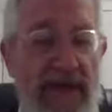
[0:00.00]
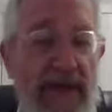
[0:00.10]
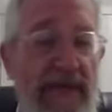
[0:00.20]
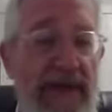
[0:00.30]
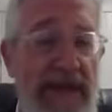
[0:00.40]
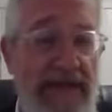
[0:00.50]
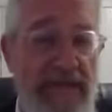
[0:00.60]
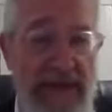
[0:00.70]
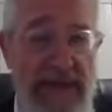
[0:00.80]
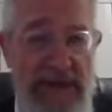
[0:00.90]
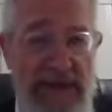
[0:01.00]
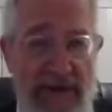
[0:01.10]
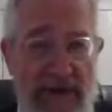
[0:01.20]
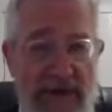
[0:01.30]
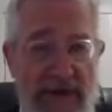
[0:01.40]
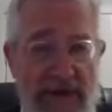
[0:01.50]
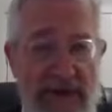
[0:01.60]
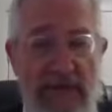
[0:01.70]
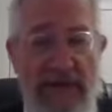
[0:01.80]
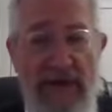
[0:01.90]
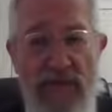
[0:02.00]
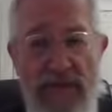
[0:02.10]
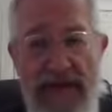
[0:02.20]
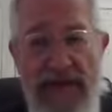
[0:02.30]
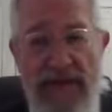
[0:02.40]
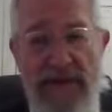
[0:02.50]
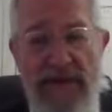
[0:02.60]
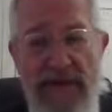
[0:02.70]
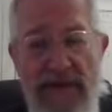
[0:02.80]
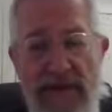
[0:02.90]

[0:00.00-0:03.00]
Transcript: And there were differences, however. Some of them we'll get to.